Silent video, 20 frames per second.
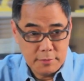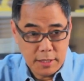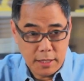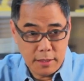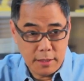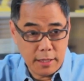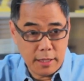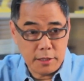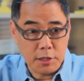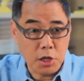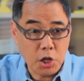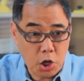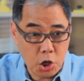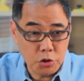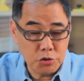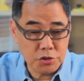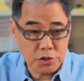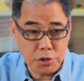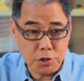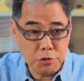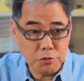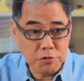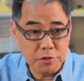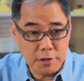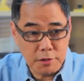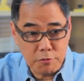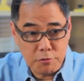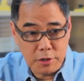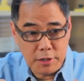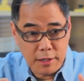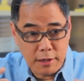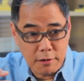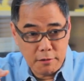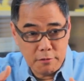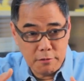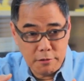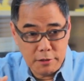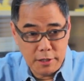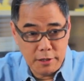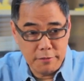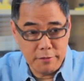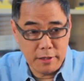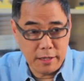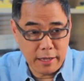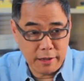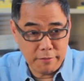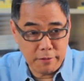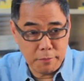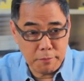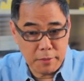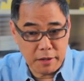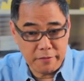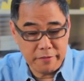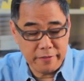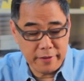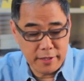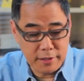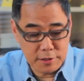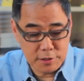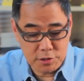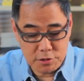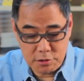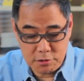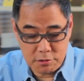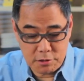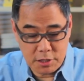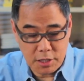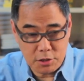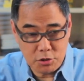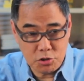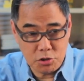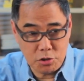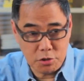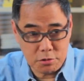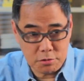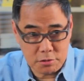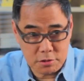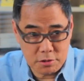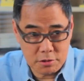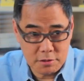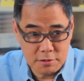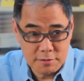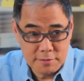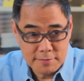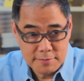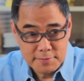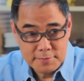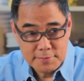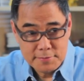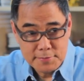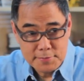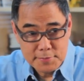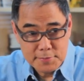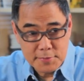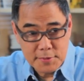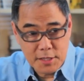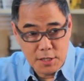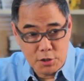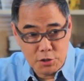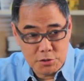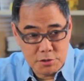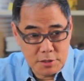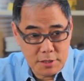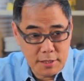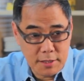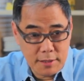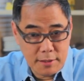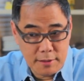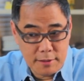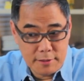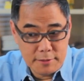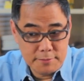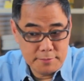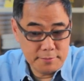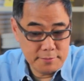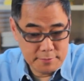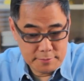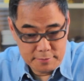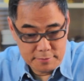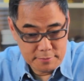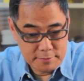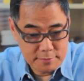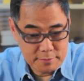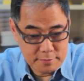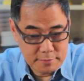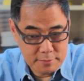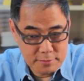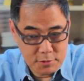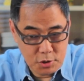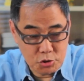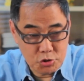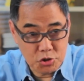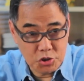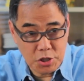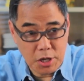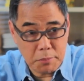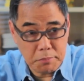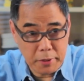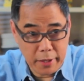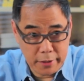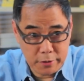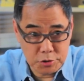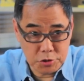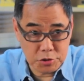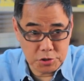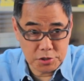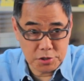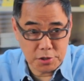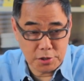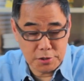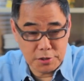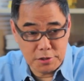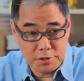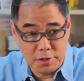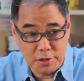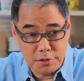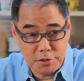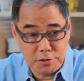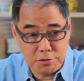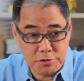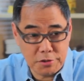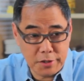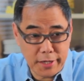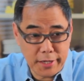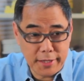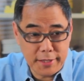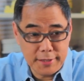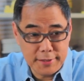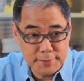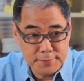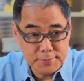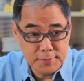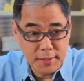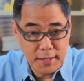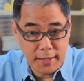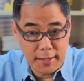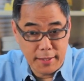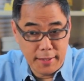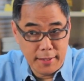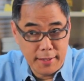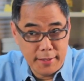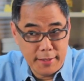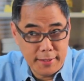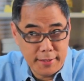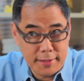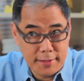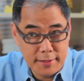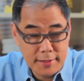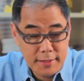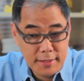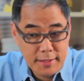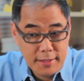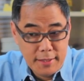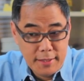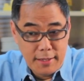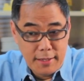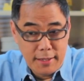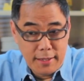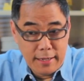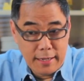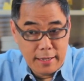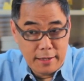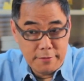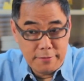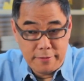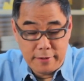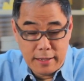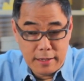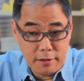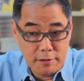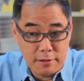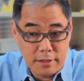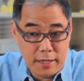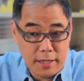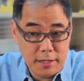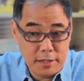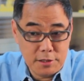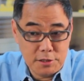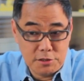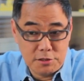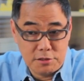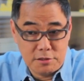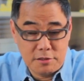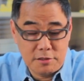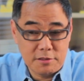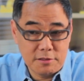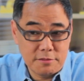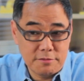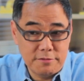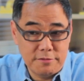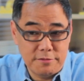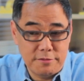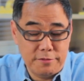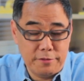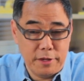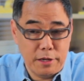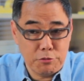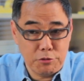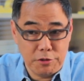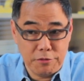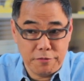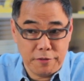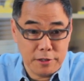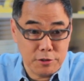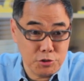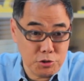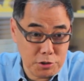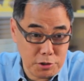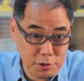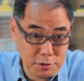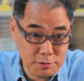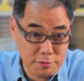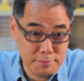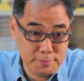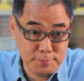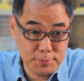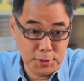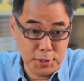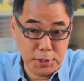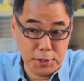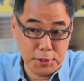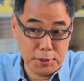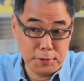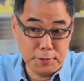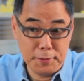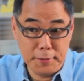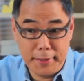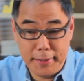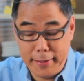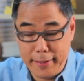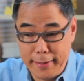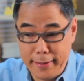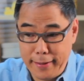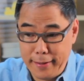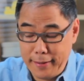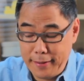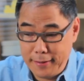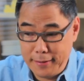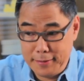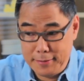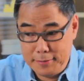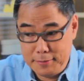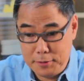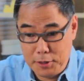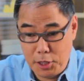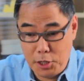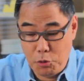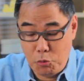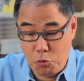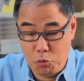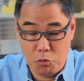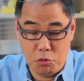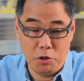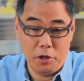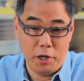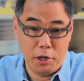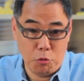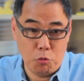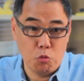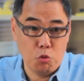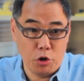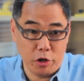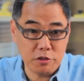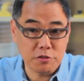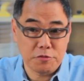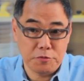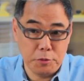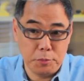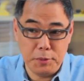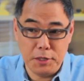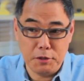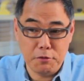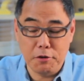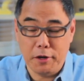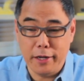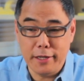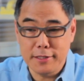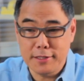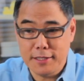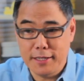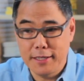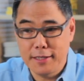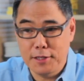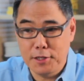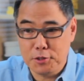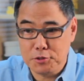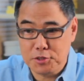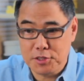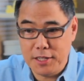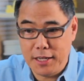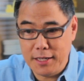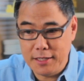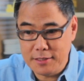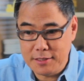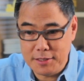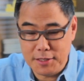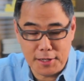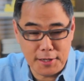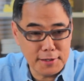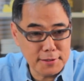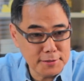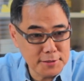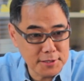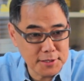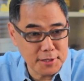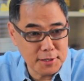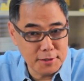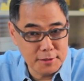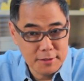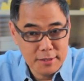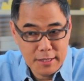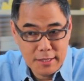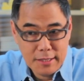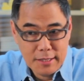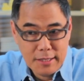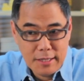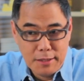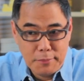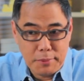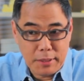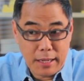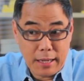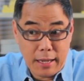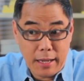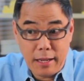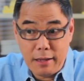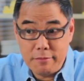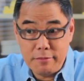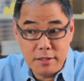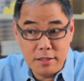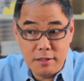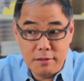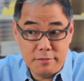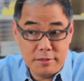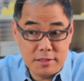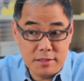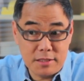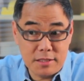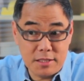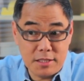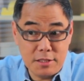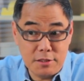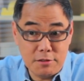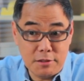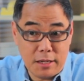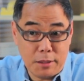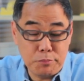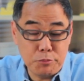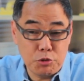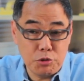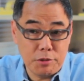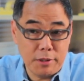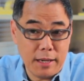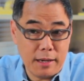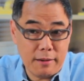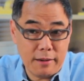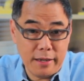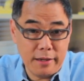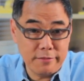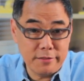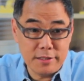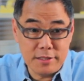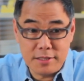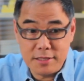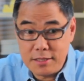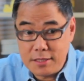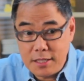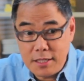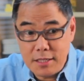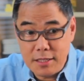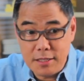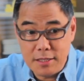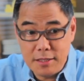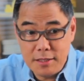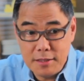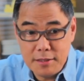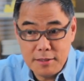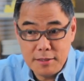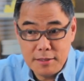and that closed the whole thing without even having my fingers to touch those, those, uh, those sharp edges on the on the tray, and uh, and I found out that is very functional, you know, and uh, it it works for me great in those days, you know. So, but I haven't even still up to now I haven't seen